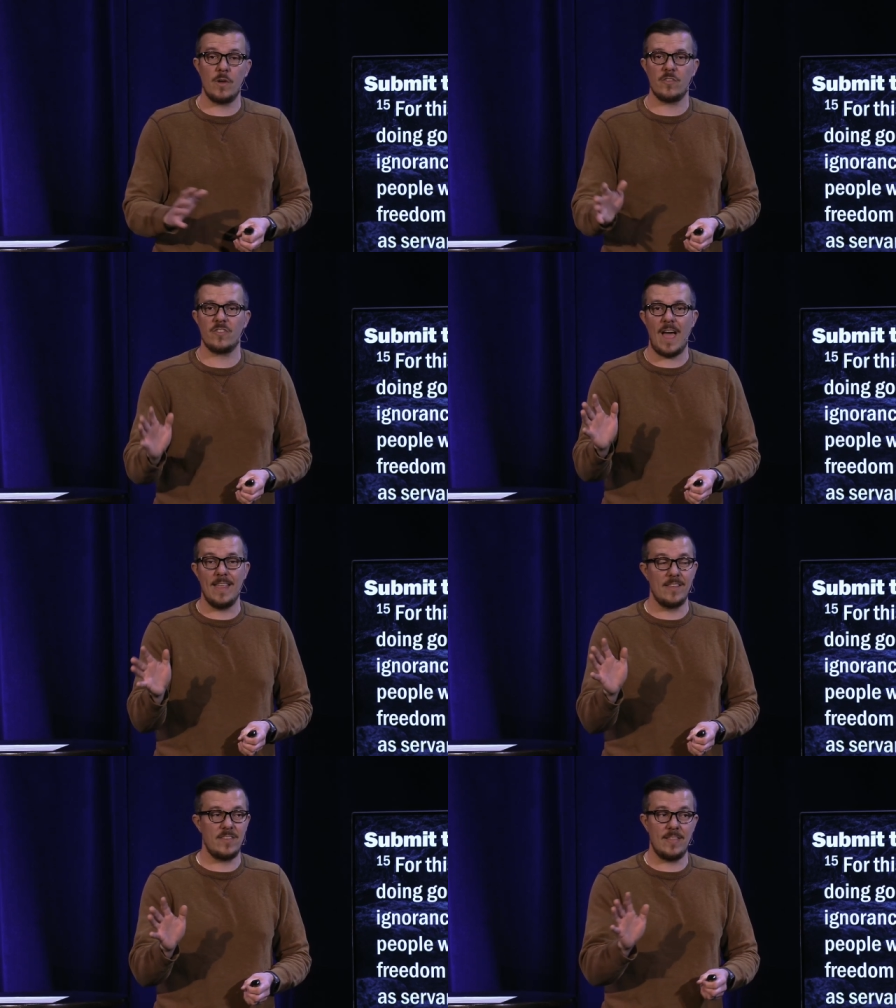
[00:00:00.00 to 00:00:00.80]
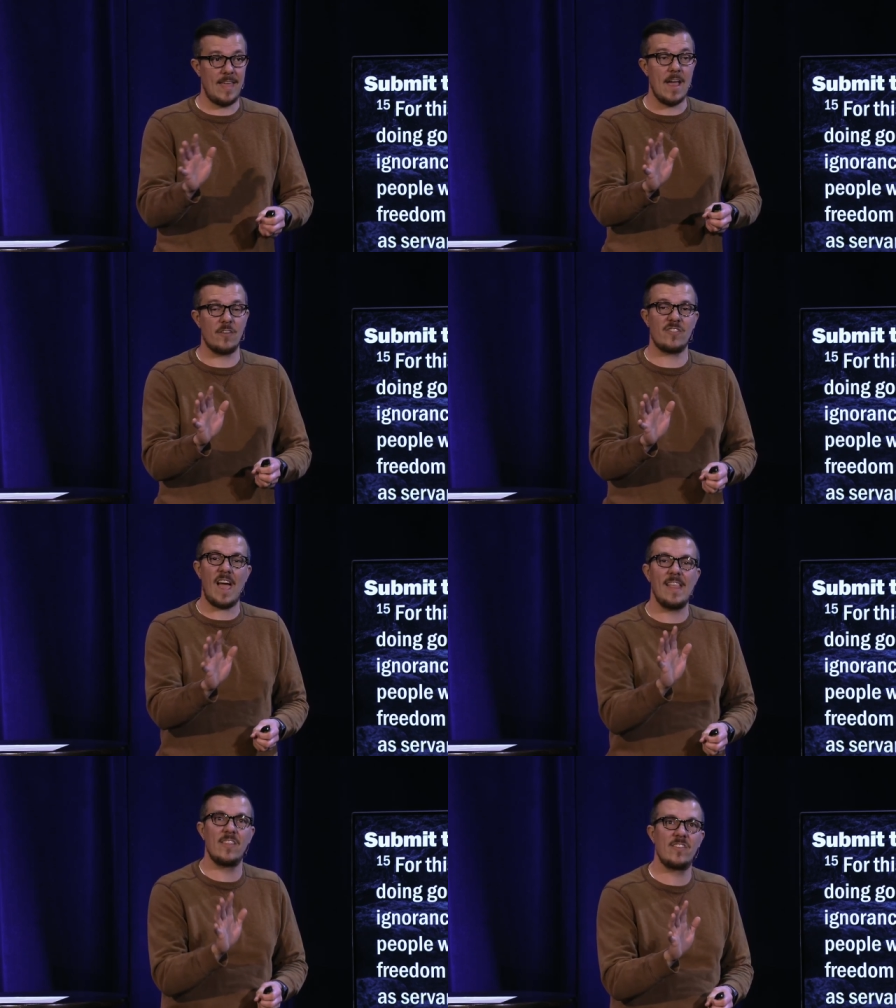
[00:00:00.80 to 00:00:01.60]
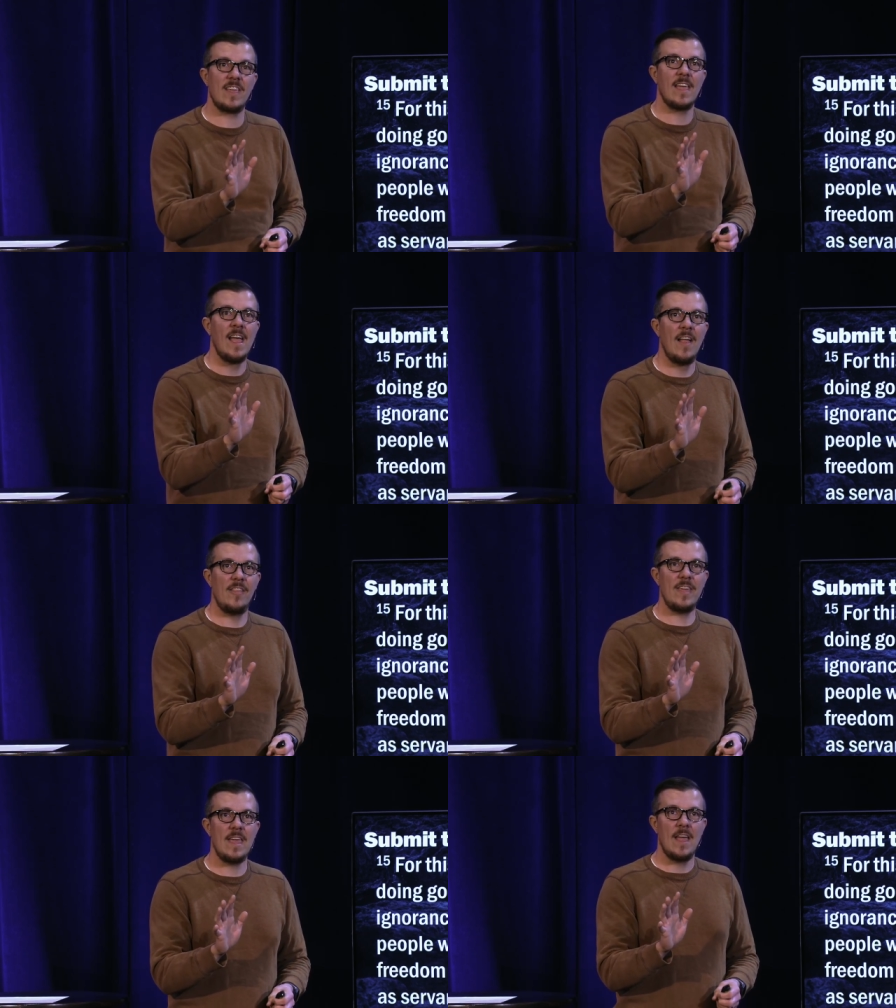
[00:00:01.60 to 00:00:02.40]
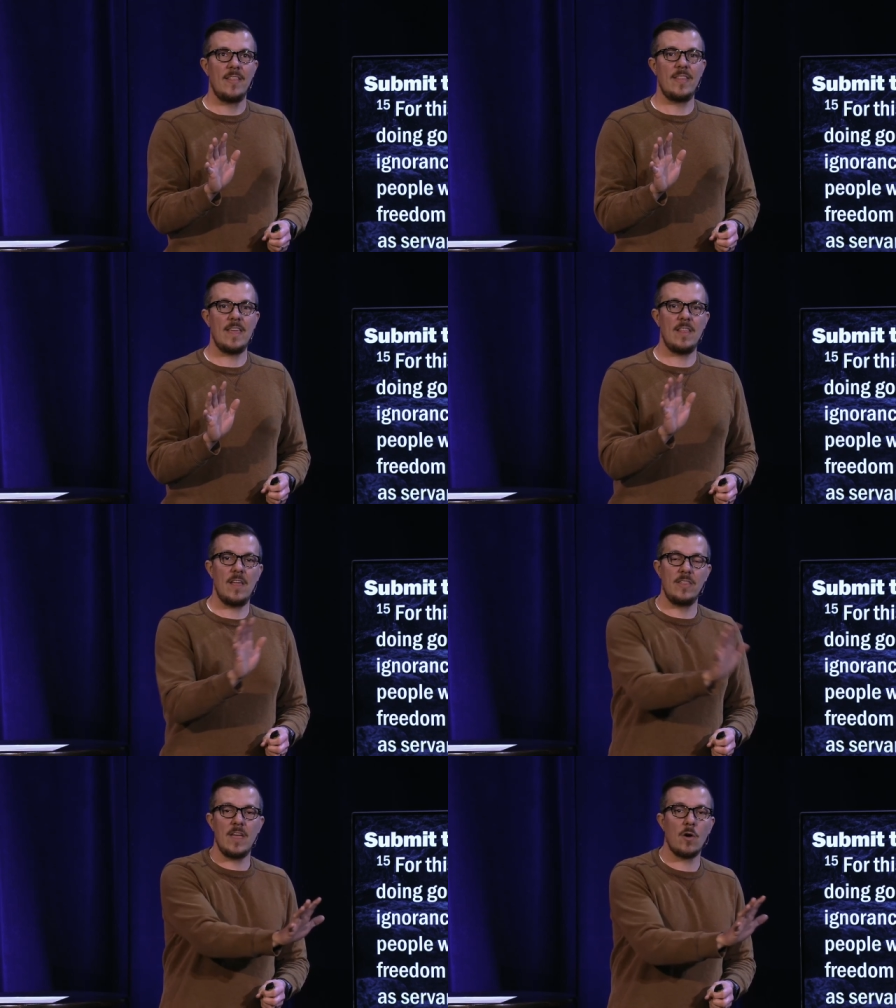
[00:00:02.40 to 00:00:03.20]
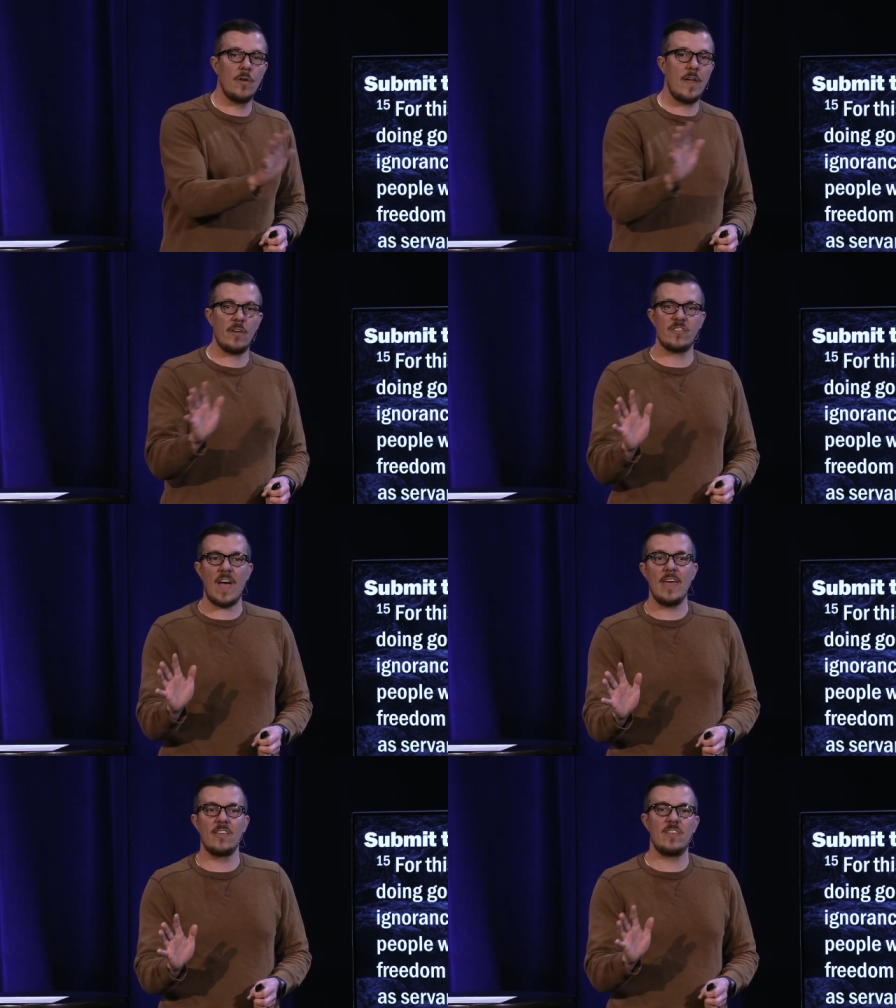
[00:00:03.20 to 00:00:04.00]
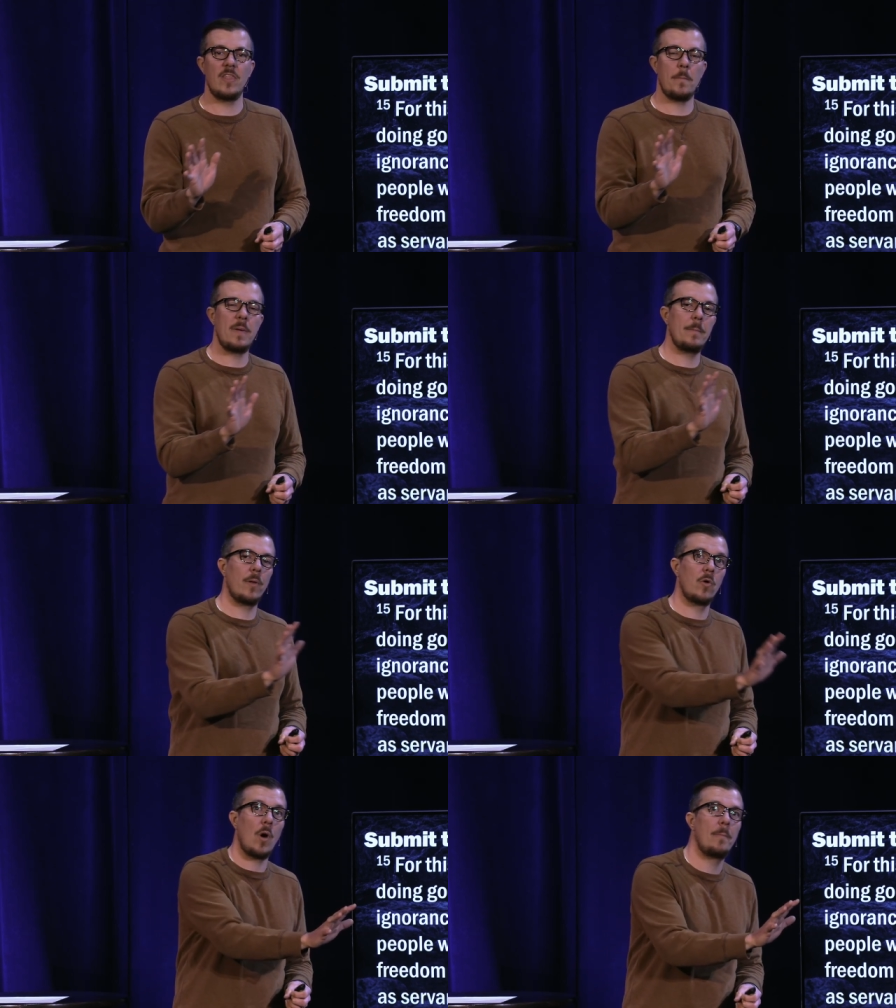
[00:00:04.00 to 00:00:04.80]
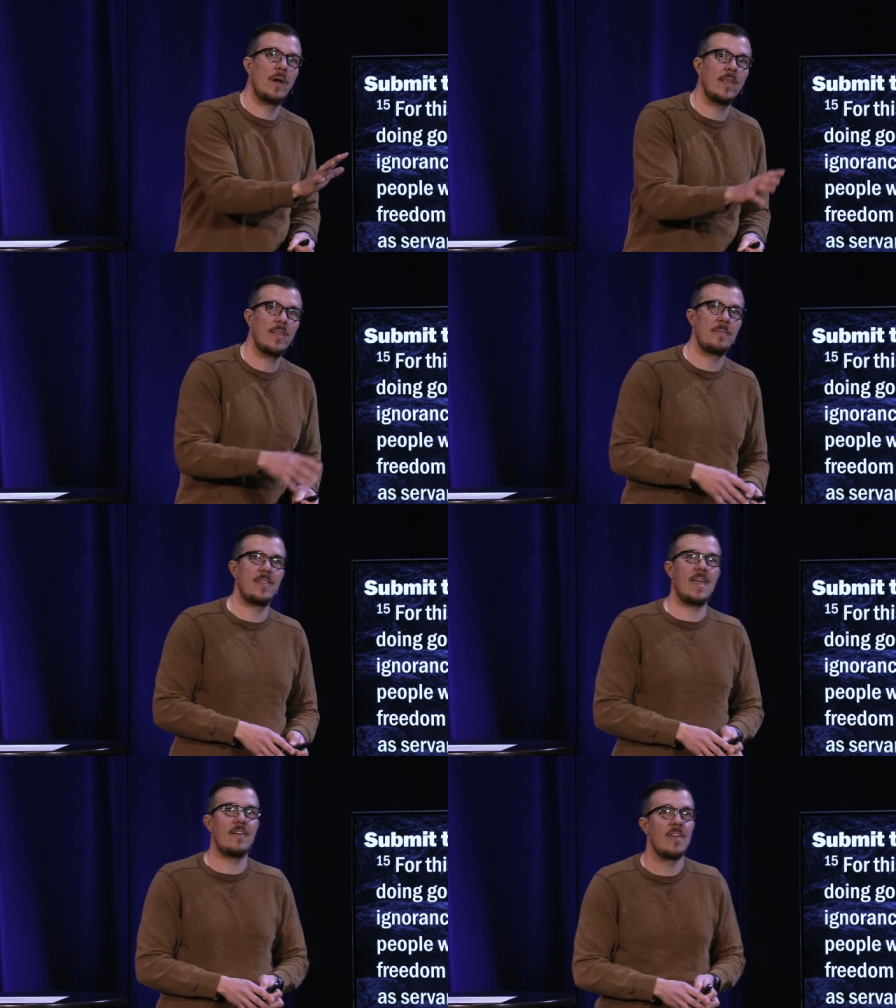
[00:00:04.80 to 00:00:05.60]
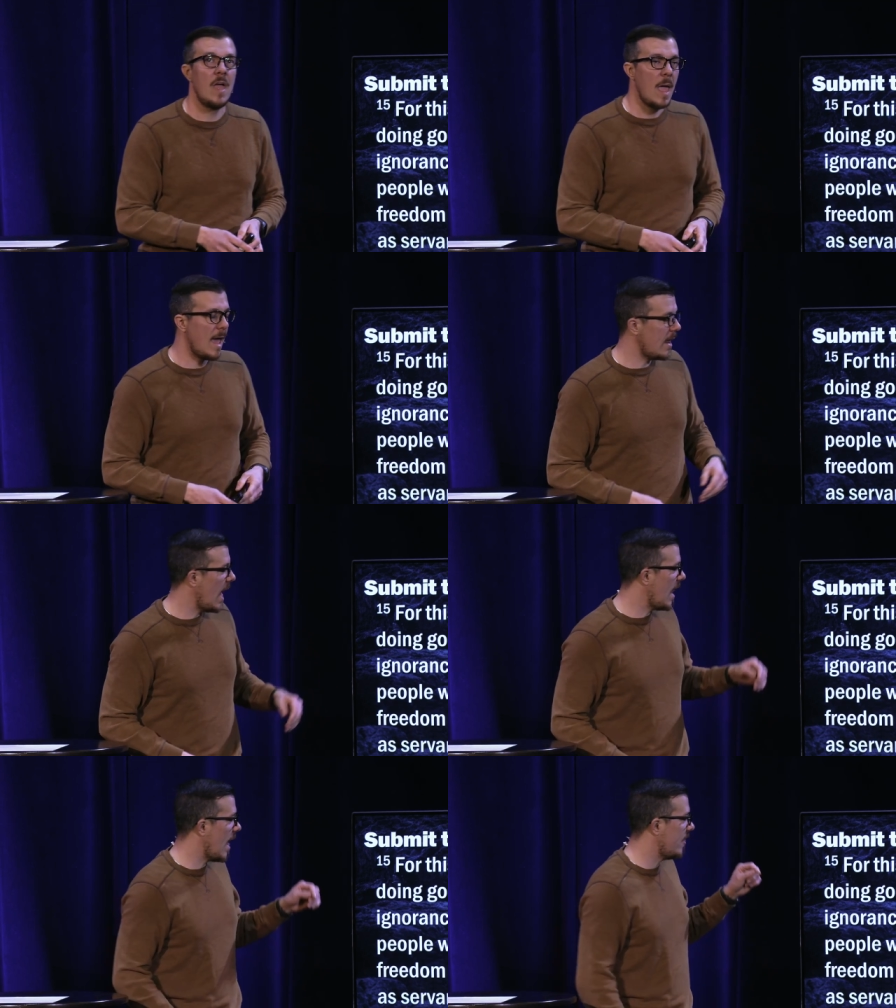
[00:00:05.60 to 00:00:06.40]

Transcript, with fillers: We are silencing, they are silencing the, the Nero, they are silencing the people who are putting them to death. And, and I